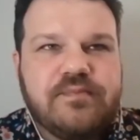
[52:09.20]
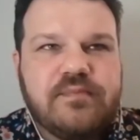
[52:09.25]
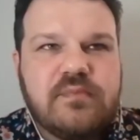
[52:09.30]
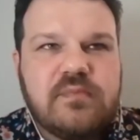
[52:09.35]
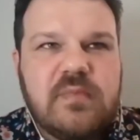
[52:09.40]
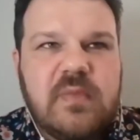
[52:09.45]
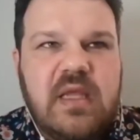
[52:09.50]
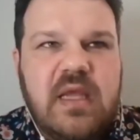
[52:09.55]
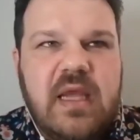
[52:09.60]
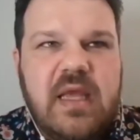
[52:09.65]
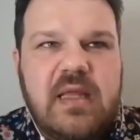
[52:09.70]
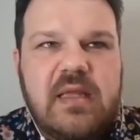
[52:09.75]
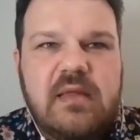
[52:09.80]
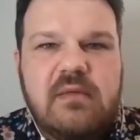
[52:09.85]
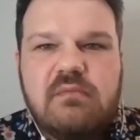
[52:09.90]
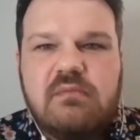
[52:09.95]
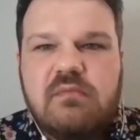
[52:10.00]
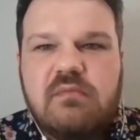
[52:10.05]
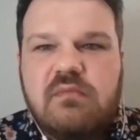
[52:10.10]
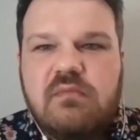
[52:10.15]

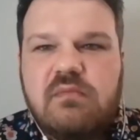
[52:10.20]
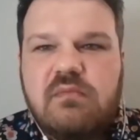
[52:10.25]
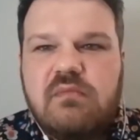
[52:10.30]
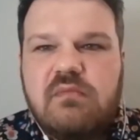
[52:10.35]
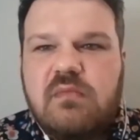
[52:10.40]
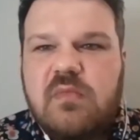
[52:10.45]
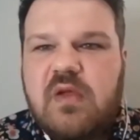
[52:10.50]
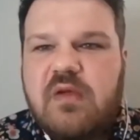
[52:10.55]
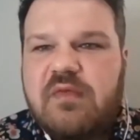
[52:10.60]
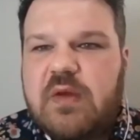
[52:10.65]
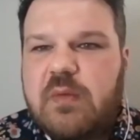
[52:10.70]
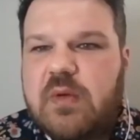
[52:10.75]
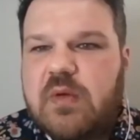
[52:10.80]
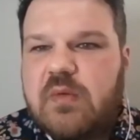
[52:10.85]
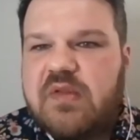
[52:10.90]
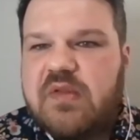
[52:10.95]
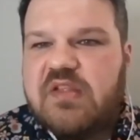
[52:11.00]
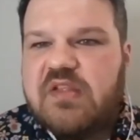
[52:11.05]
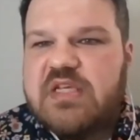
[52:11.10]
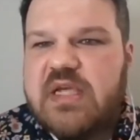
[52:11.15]
if anyone
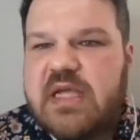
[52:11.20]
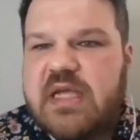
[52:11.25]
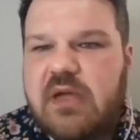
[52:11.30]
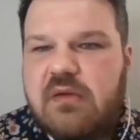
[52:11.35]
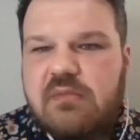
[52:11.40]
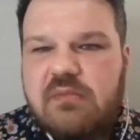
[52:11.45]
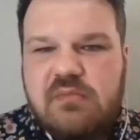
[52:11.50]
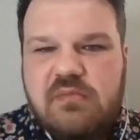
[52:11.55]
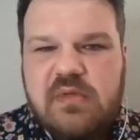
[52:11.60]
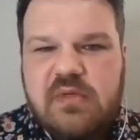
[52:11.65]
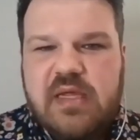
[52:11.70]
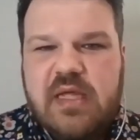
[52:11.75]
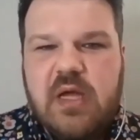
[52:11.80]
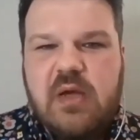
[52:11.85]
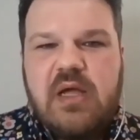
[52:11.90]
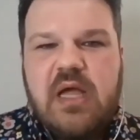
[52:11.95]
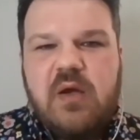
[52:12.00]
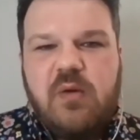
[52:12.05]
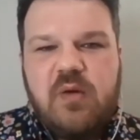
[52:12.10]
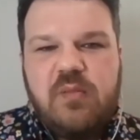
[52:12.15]
wants to check out
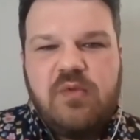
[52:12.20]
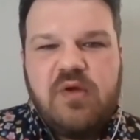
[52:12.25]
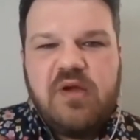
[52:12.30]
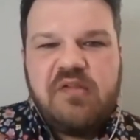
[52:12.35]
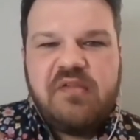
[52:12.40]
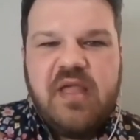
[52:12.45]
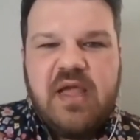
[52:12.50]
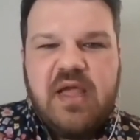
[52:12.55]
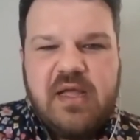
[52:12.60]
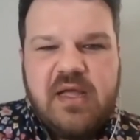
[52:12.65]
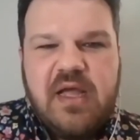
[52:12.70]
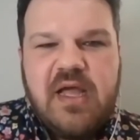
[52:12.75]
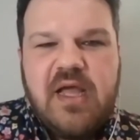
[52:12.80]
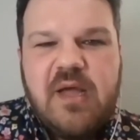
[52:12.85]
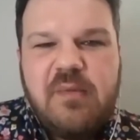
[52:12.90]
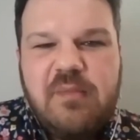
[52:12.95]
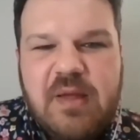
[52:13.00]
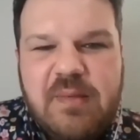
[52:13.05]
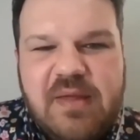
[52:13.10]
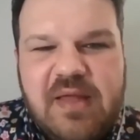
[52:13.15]

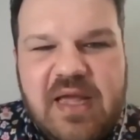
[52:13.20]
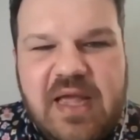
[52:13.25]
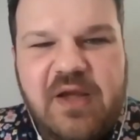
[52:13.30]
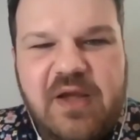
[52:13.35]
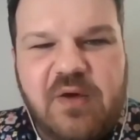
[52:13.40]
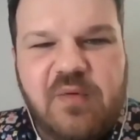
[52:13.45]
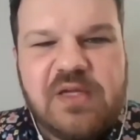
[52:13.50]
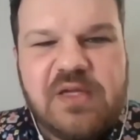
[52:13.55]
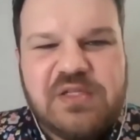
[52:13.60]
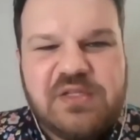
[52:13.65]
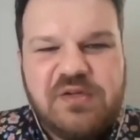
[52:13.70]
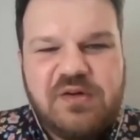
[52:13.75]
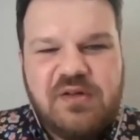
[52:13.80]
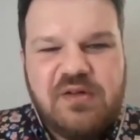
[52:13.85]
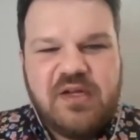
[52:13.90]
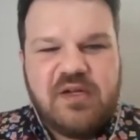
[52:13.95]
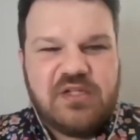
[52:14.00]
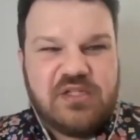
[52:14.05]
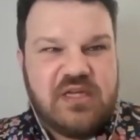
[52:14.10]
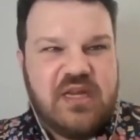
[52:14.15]
algonquinbooks.com, I questioned earlier,
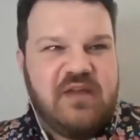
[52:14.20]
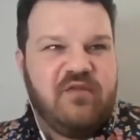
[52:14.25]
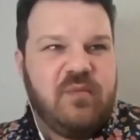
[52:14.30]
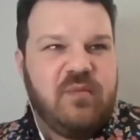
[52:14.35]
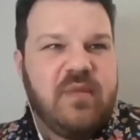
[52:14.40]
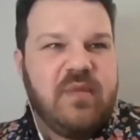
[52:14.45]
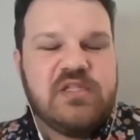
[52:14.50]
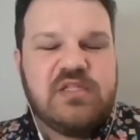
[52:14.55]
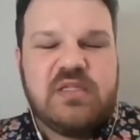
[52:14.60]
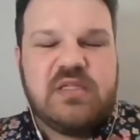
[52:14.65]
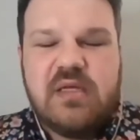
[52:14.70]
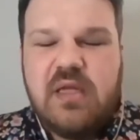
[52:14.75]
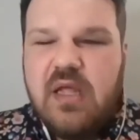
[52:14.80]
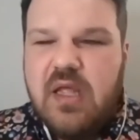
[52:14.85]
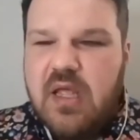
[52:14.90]
should I even mention it?